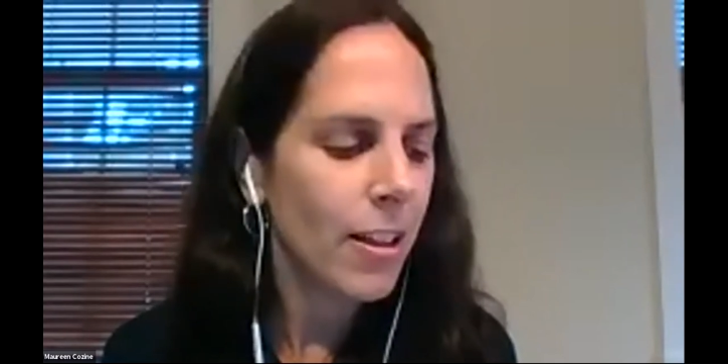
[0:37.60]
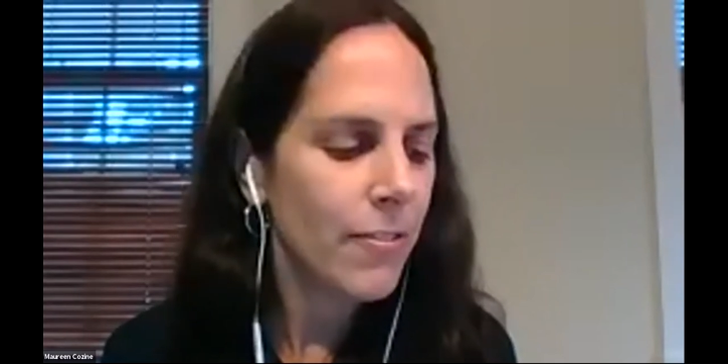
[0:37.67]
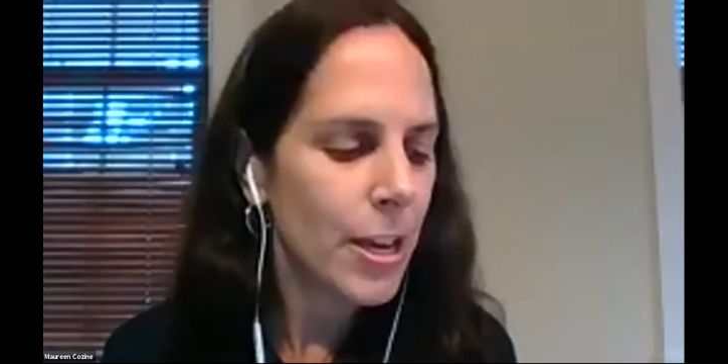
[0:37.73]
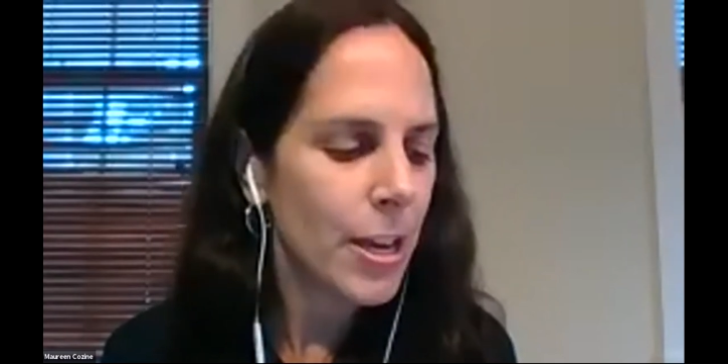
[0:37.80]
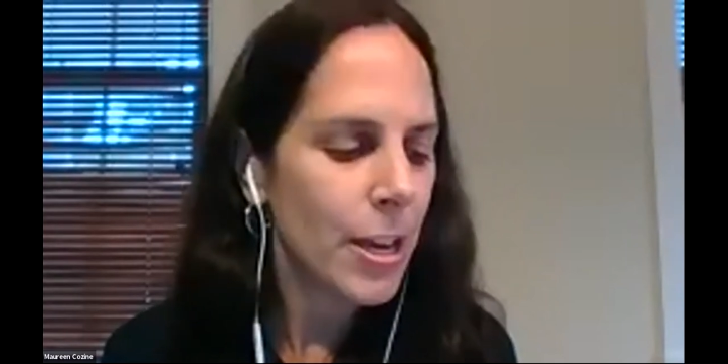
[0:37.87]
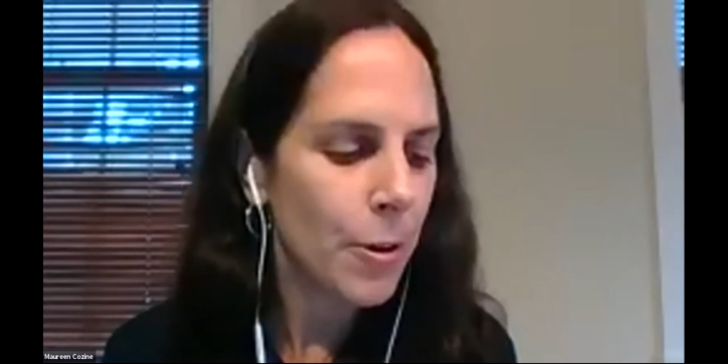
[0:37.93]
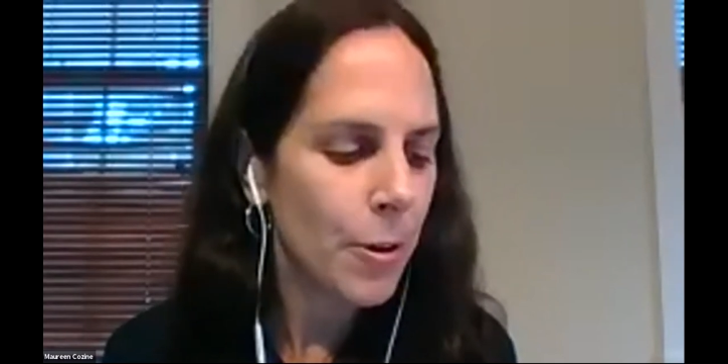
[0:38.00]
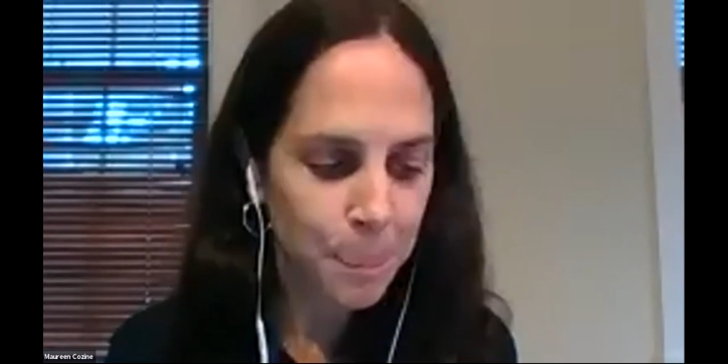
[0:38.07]

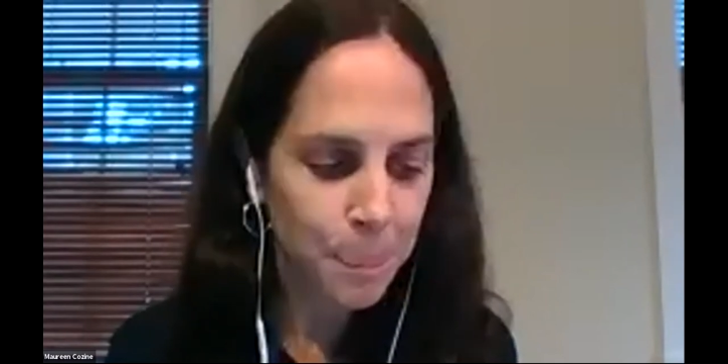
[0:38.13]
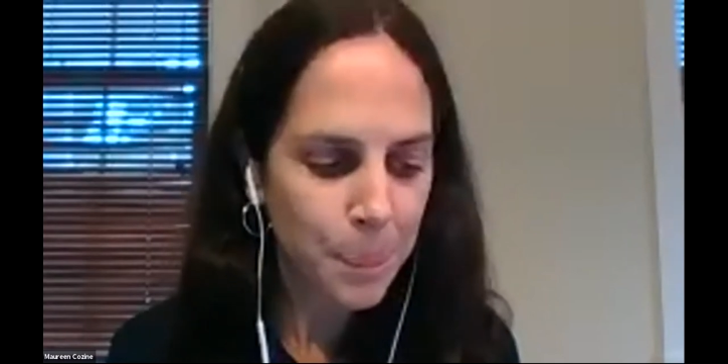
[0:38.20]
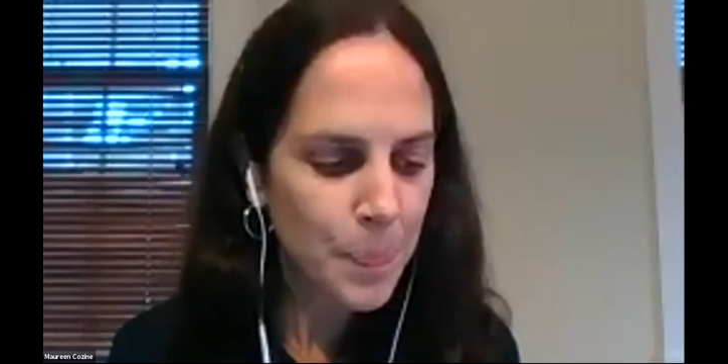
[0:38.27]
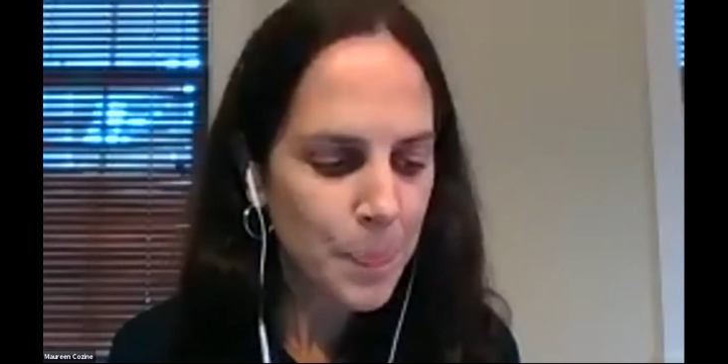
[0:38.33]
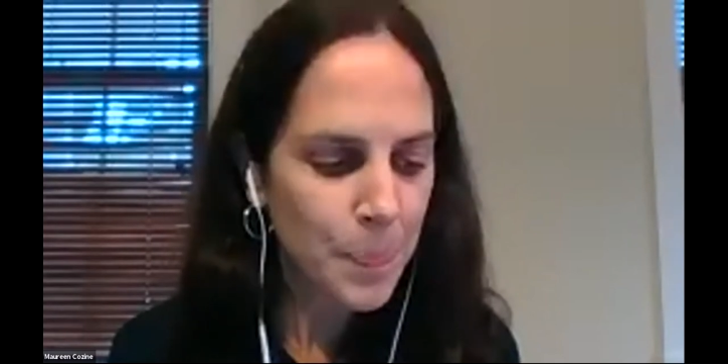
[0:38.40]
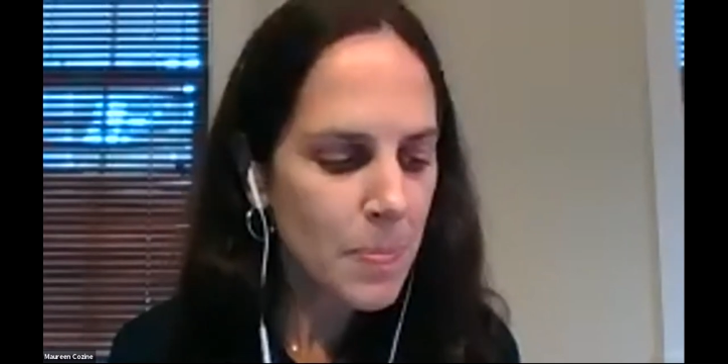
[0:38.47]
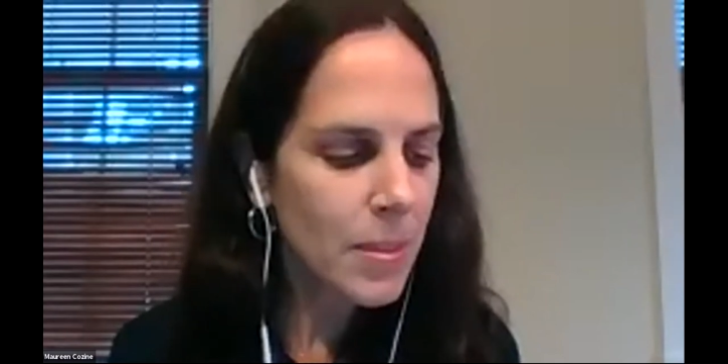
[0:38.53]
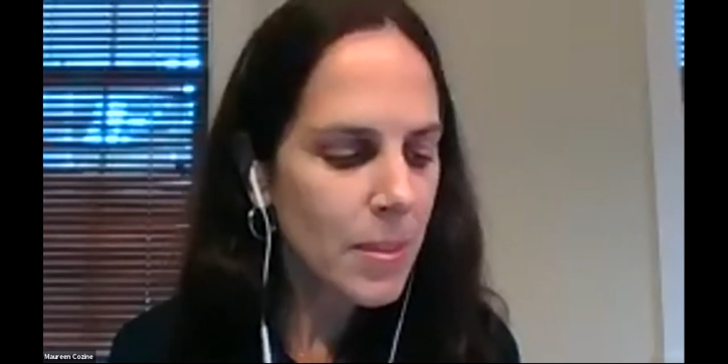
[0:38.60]
Before we get
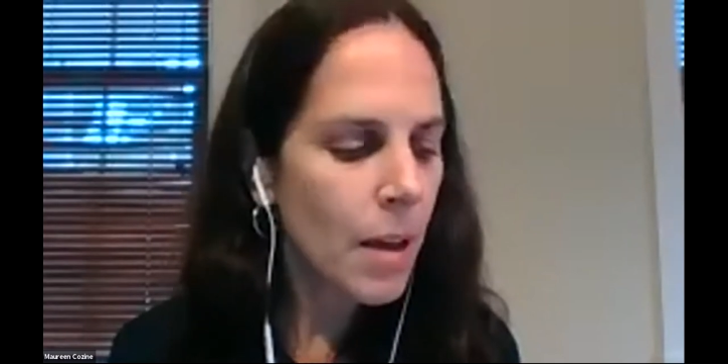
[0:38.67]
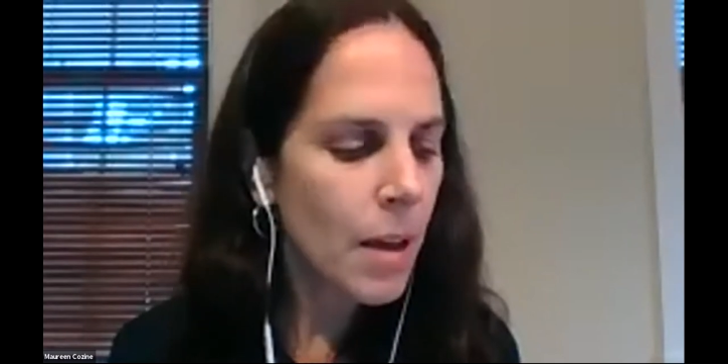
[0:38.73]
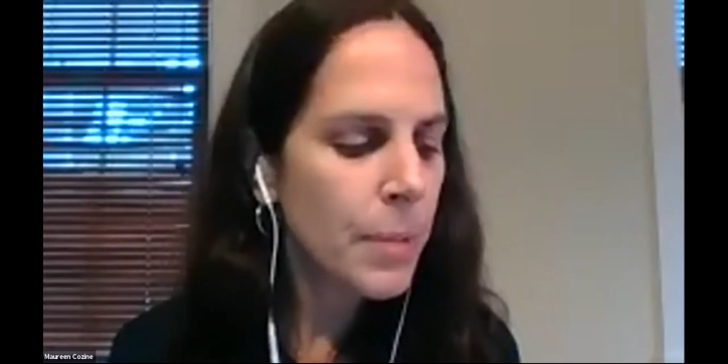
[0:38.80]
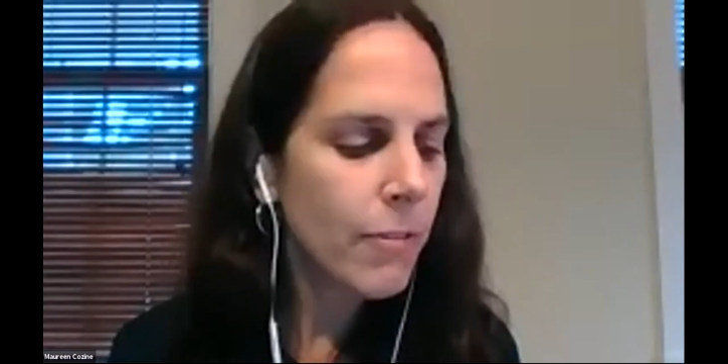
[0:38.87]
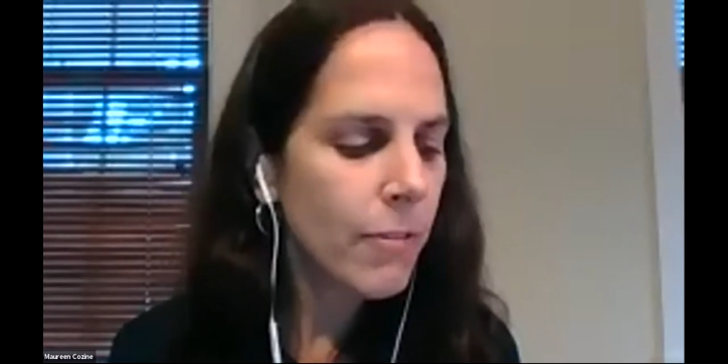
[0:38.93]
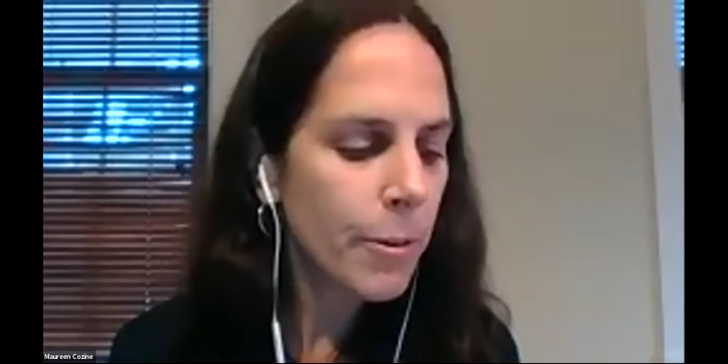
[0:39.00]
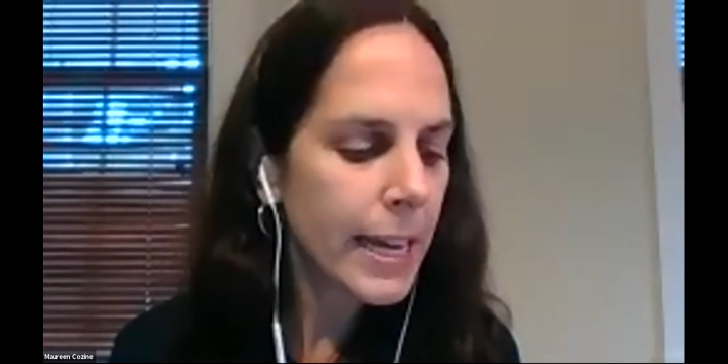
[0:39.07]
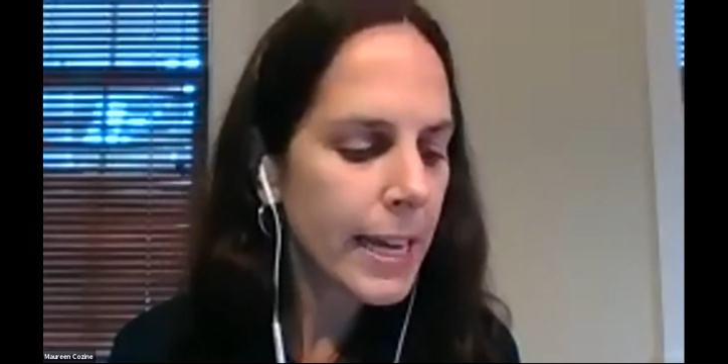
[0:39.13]
started, just
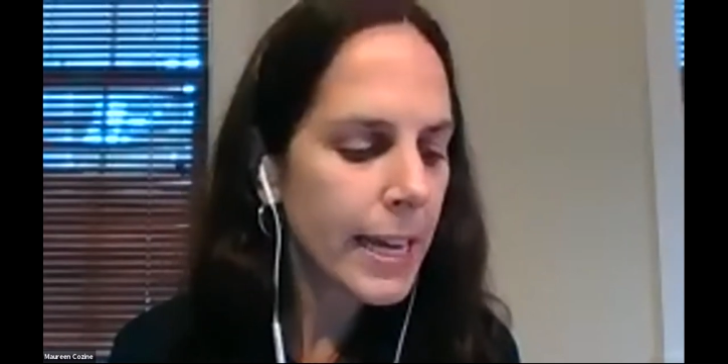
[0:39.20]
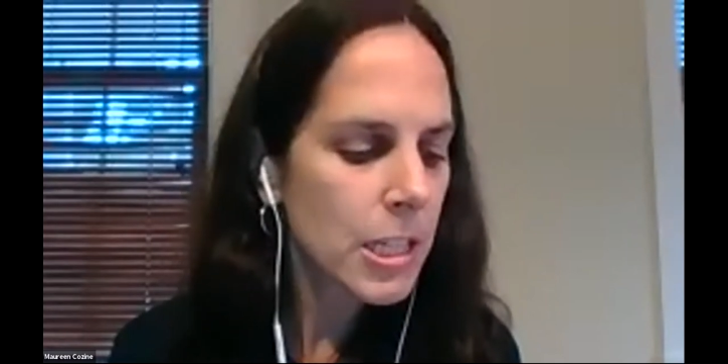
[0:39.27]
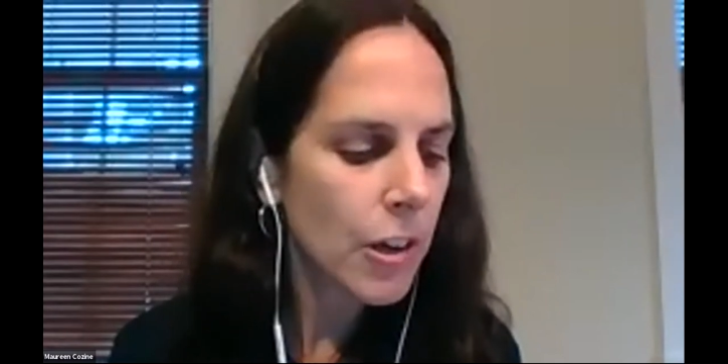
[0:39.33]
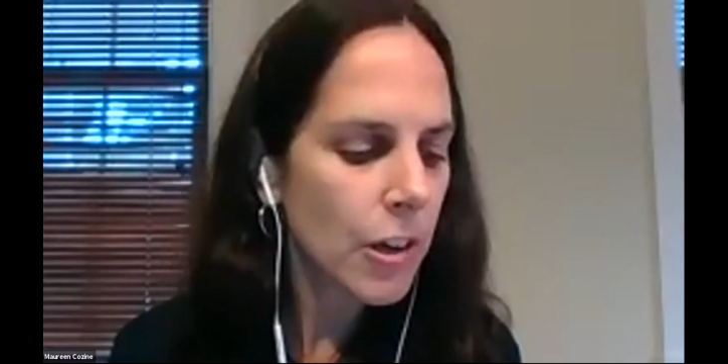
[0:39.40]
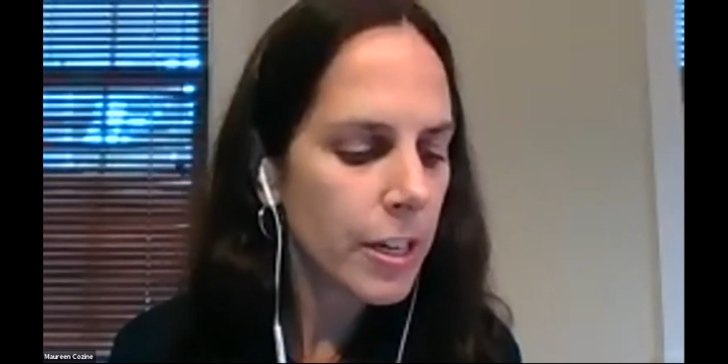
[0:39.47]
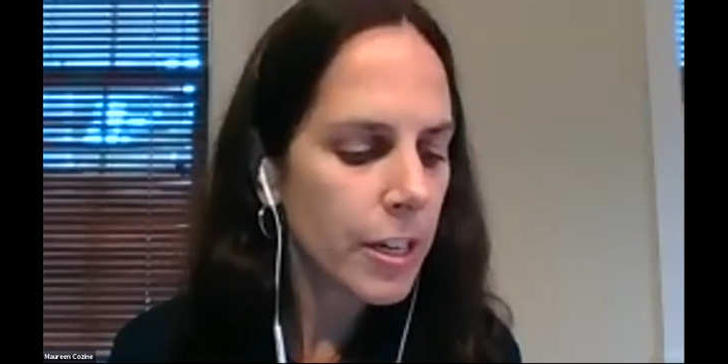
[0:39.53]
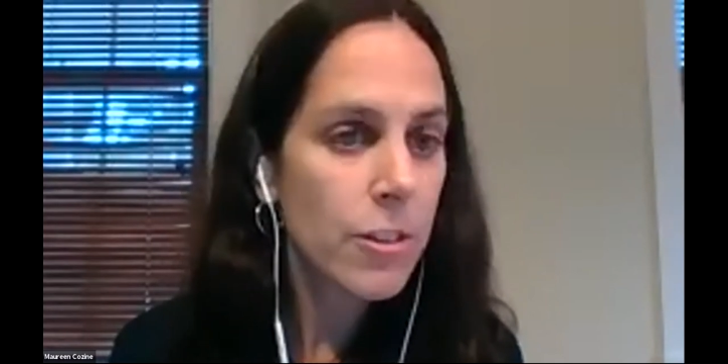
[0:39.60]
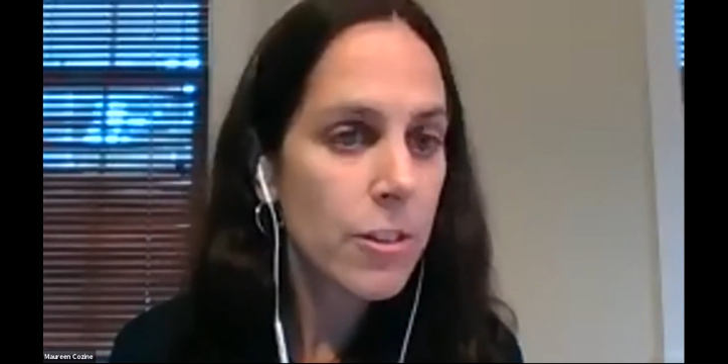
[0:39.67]
a few
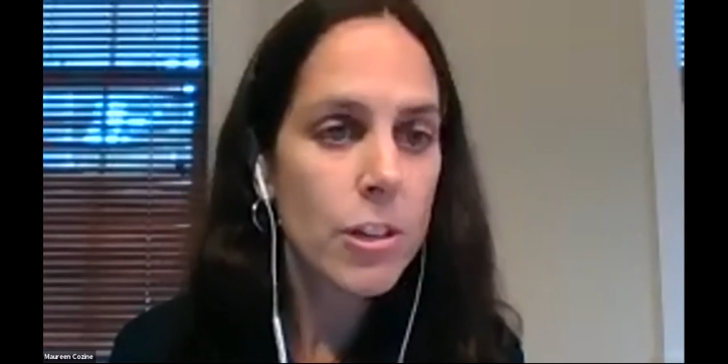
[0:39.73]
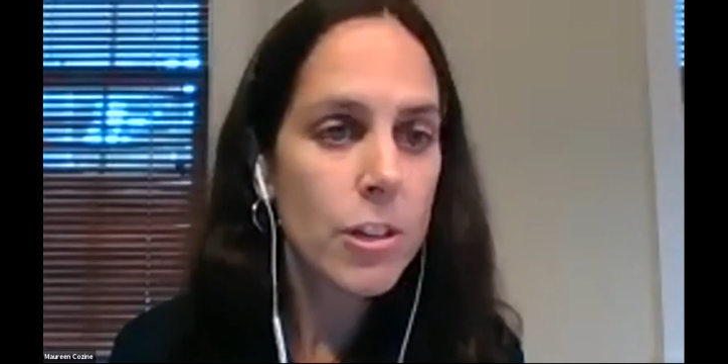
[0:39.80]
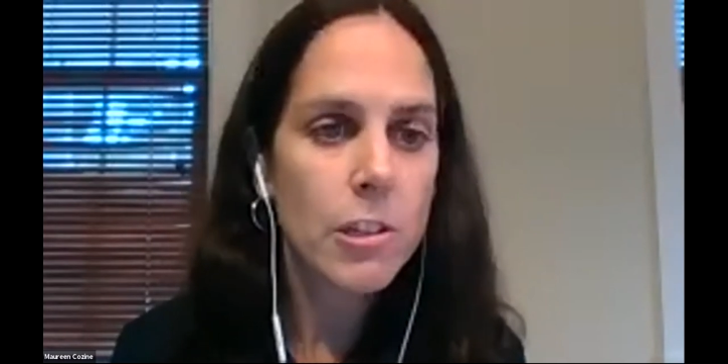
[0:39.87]
notes.